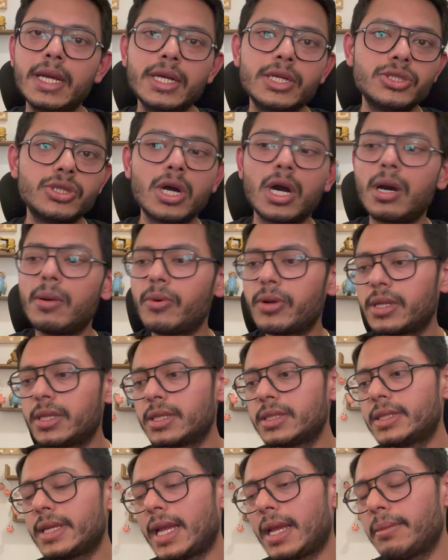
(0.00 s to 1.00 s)
job or in the
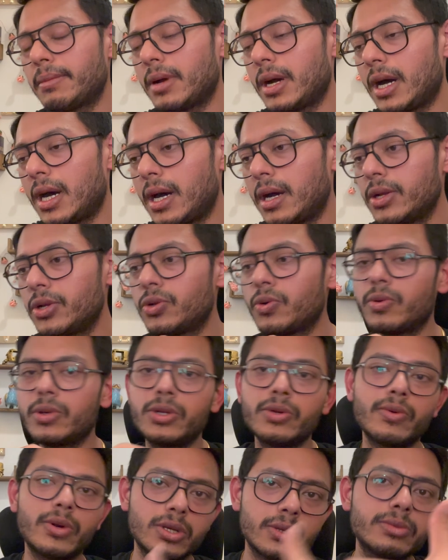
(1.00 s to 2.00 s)
same, you
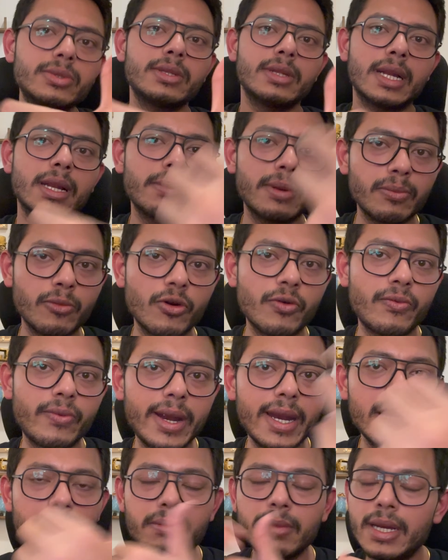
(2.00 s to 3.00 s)
want a little bit more
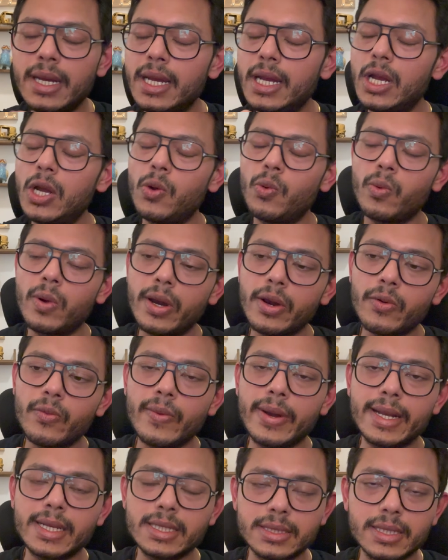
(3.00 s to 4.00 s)
freedom
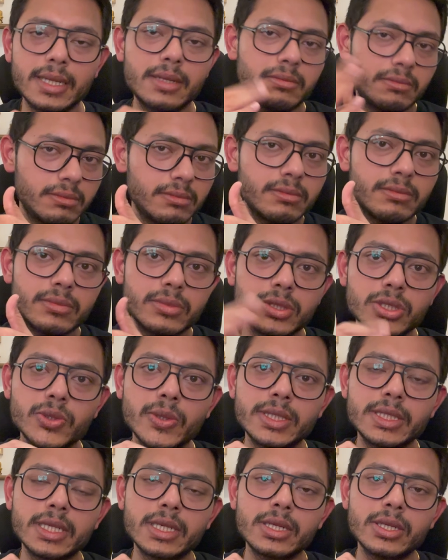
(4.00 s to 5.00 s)
work-wise, then
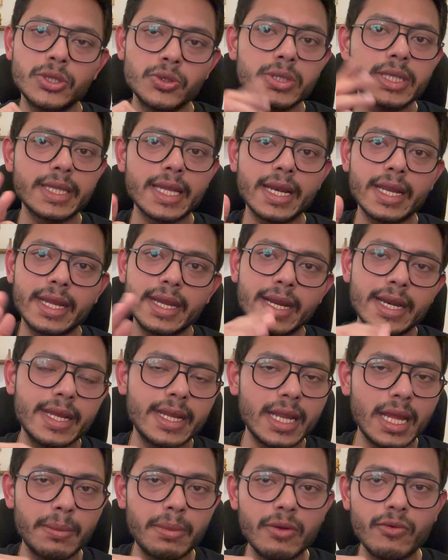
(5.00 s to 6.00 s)
using that EAD and
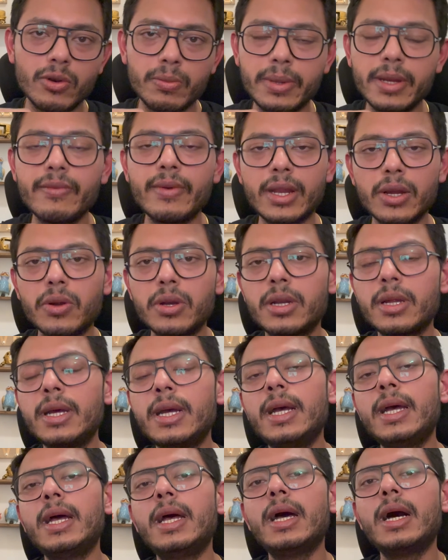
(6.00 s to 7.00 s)
AP would be a very good
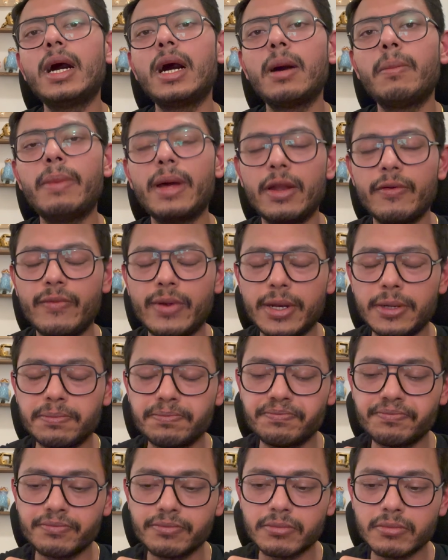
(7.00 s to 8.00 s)
benefit.
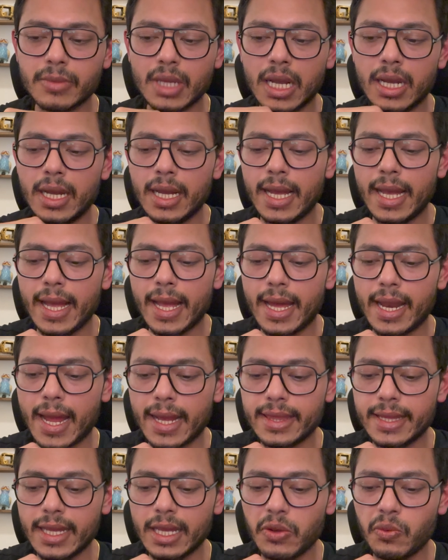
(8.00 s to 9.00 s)
And I
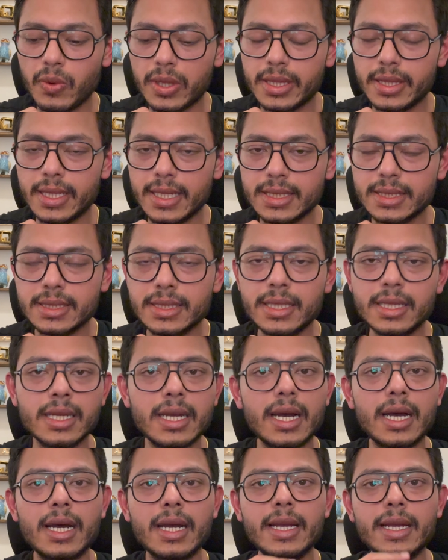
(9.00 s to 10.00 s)
think with this,
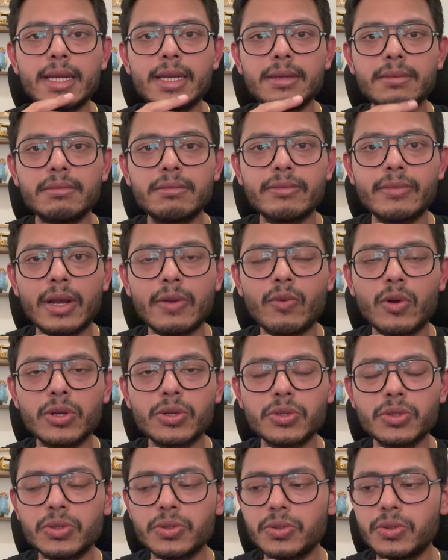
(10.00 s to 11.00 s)
I
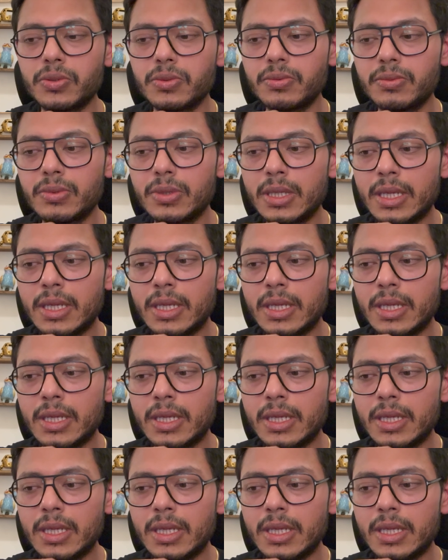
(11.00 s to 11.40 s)
wanted to